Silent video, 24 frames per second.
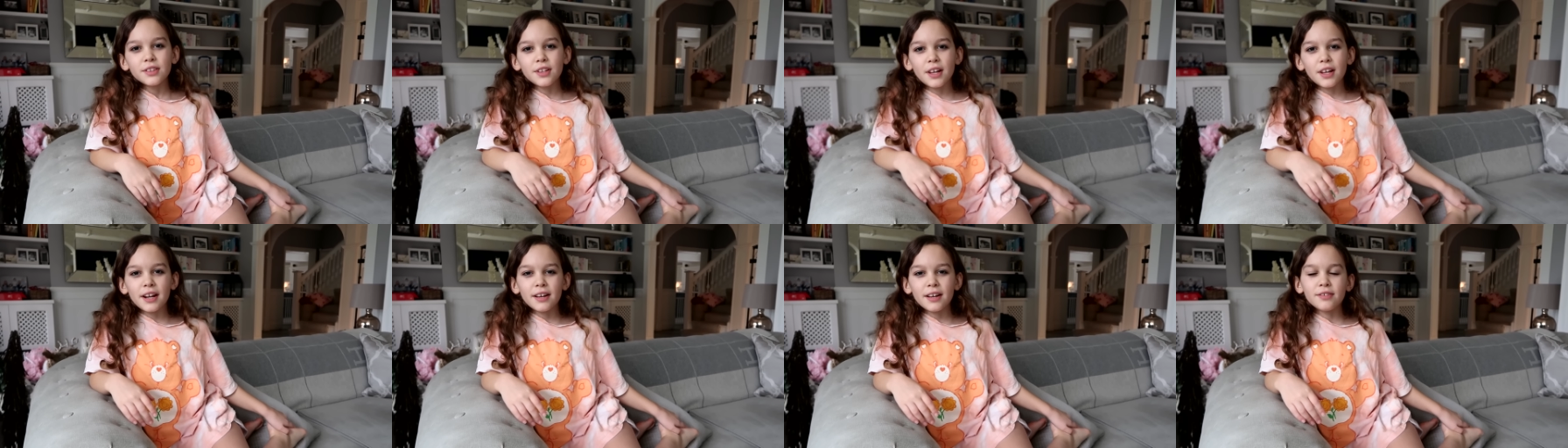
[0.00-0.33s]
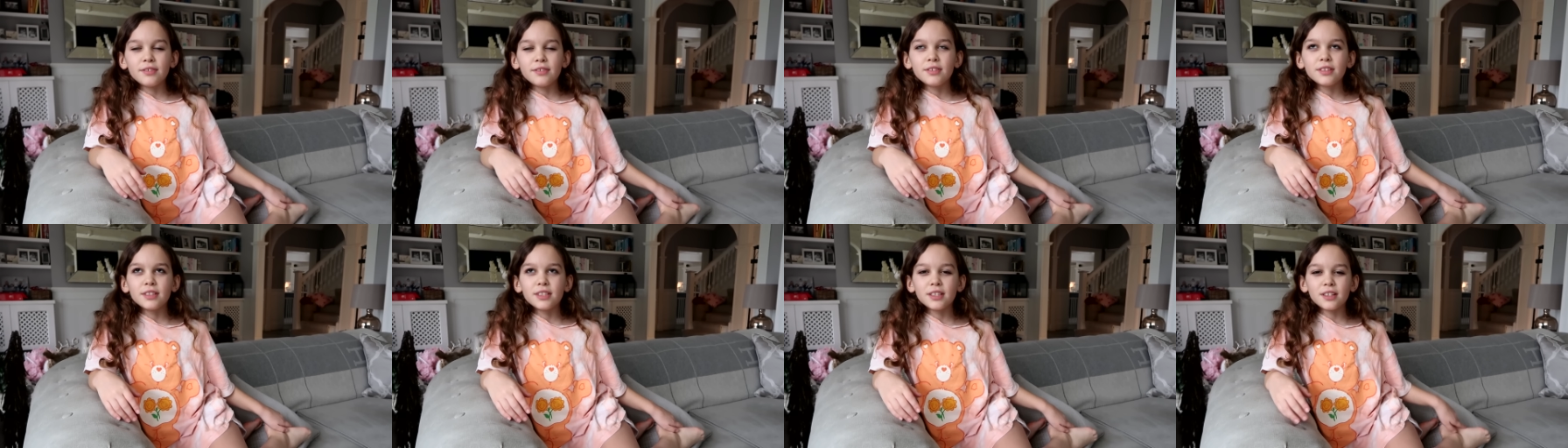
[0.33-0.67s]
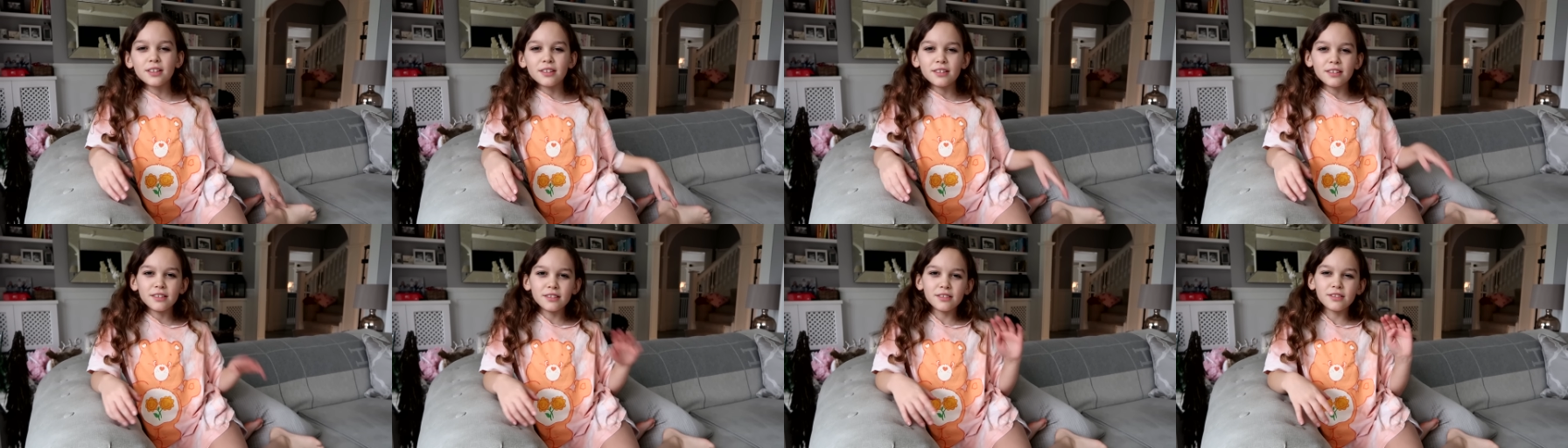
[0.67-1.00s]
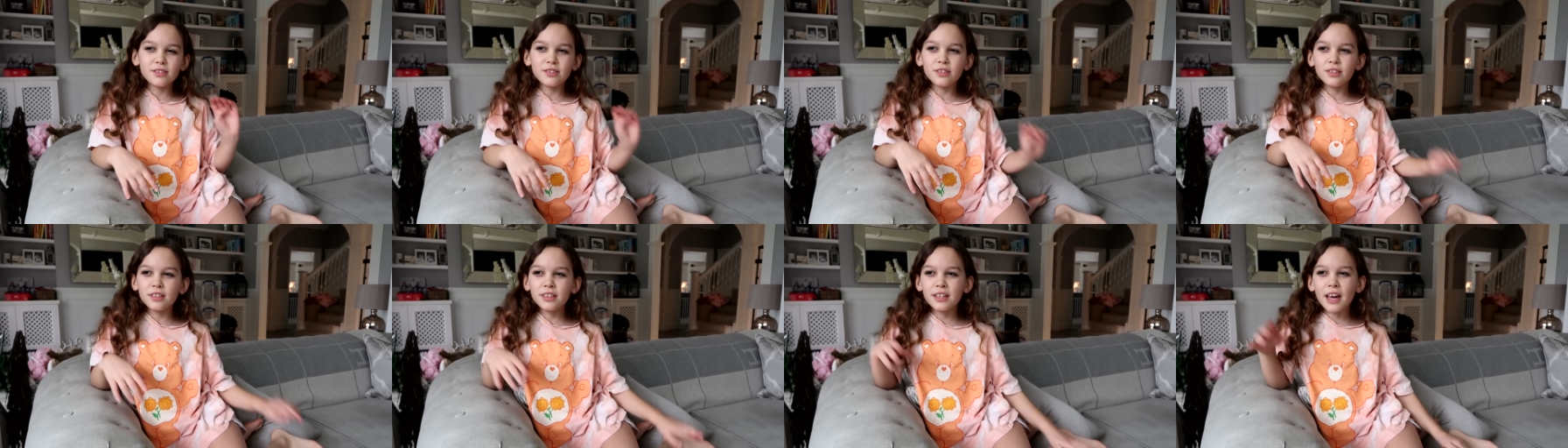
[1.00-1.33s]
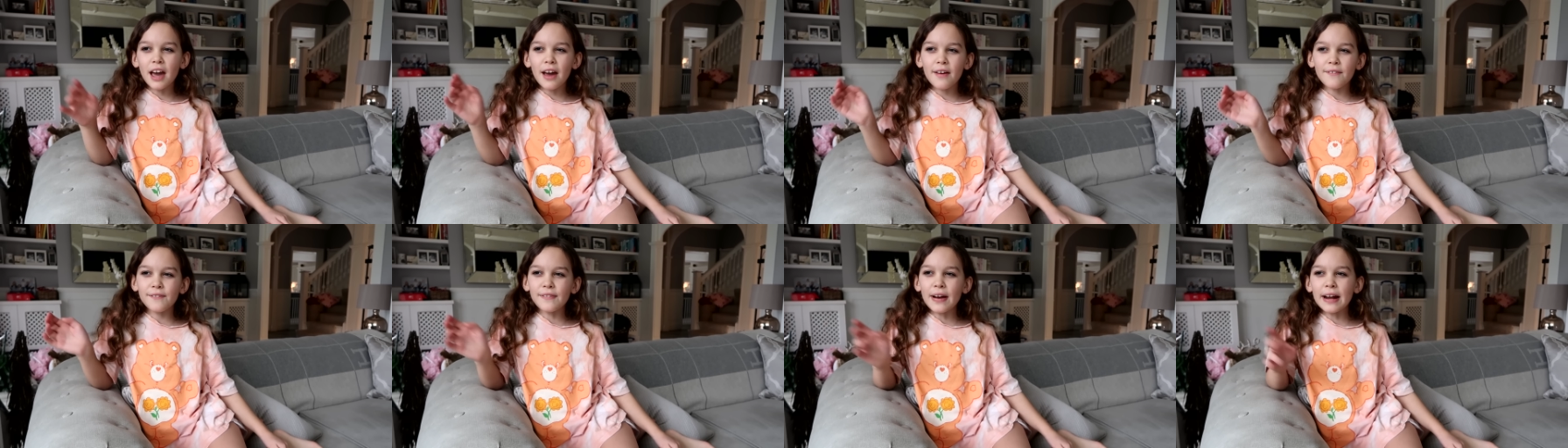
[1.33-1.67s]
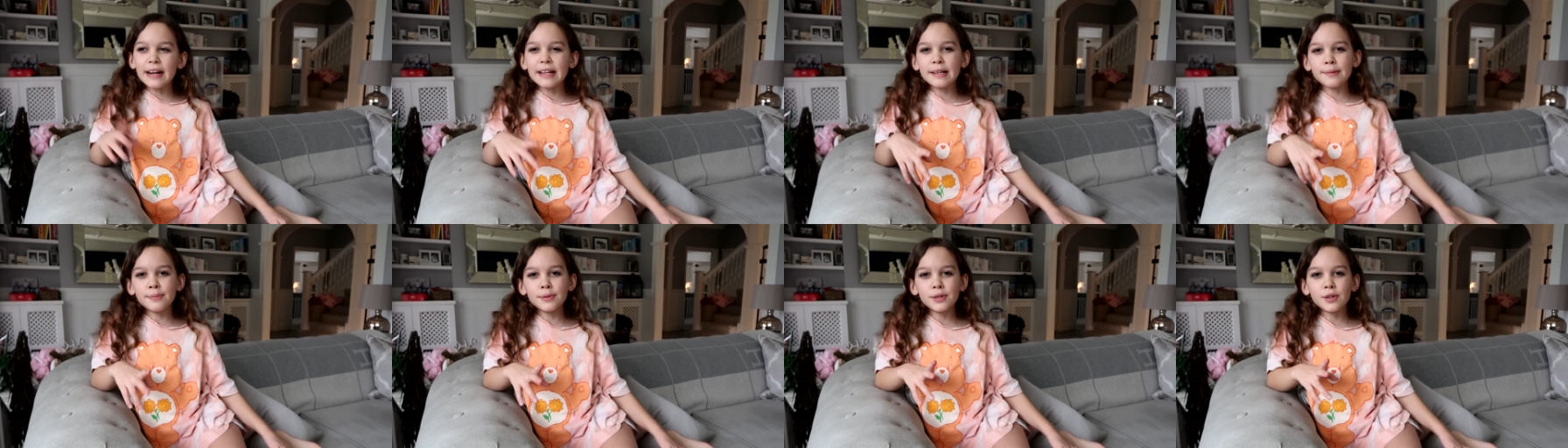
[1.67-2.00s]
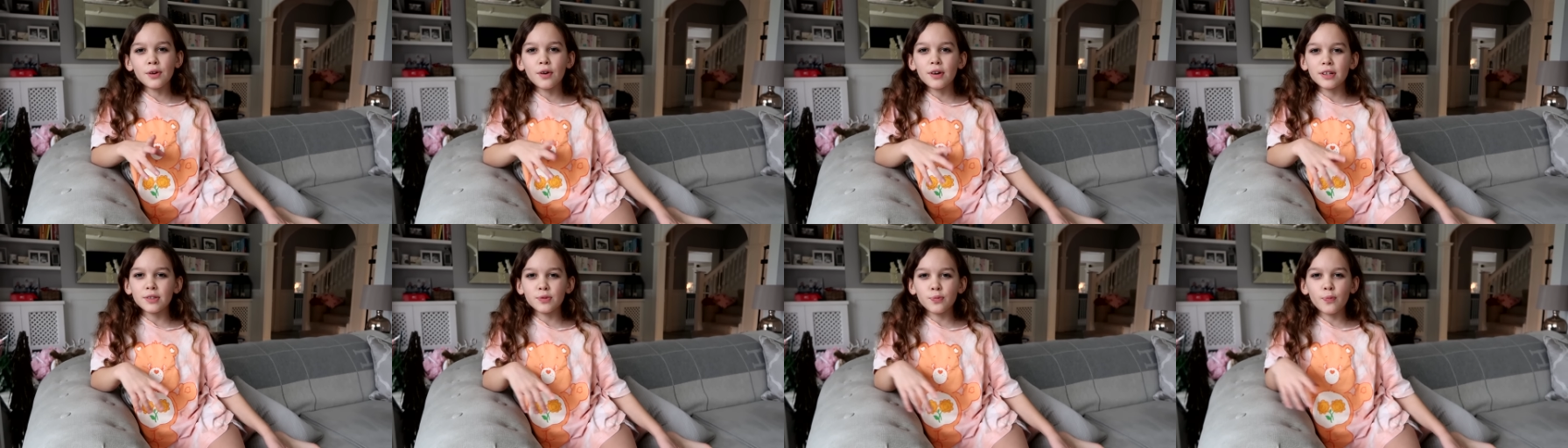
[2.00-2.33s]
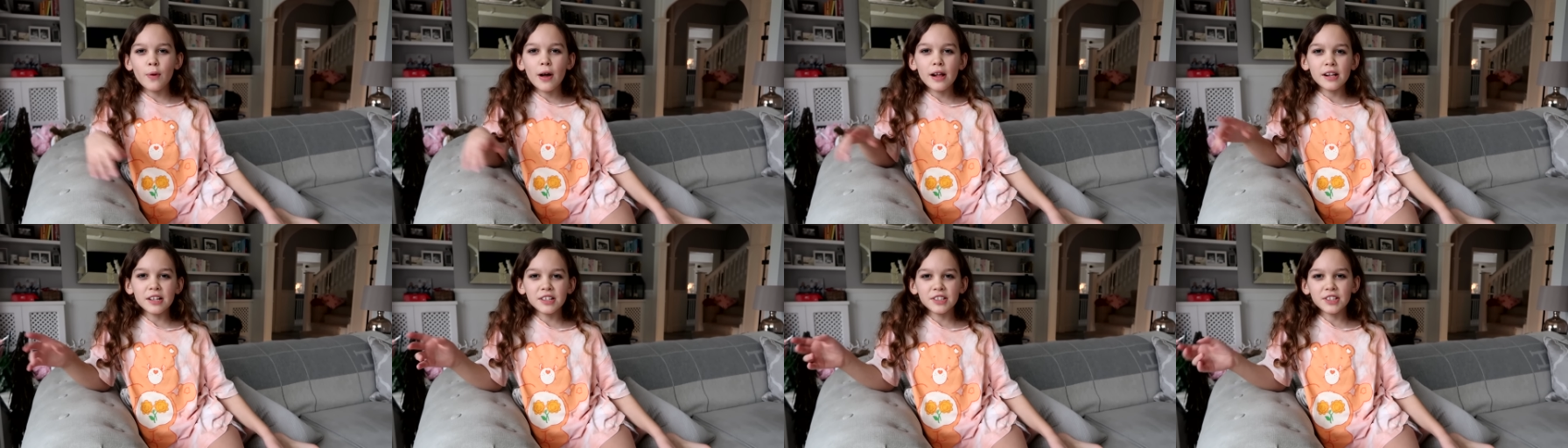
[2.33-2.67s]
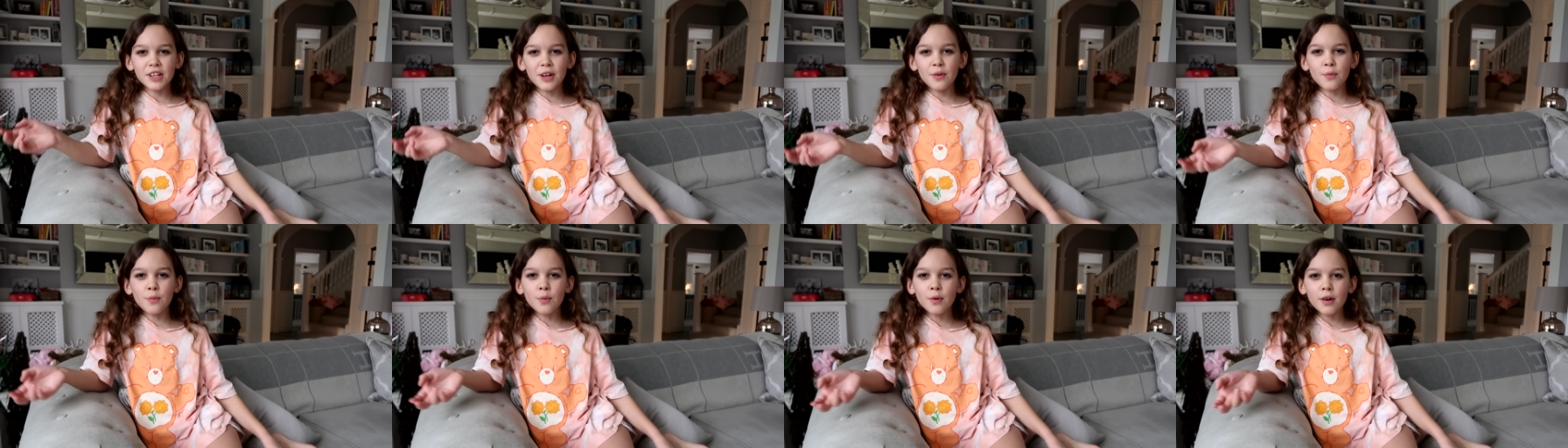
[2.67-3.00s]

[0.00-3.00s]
then I have to get ready but not as well as I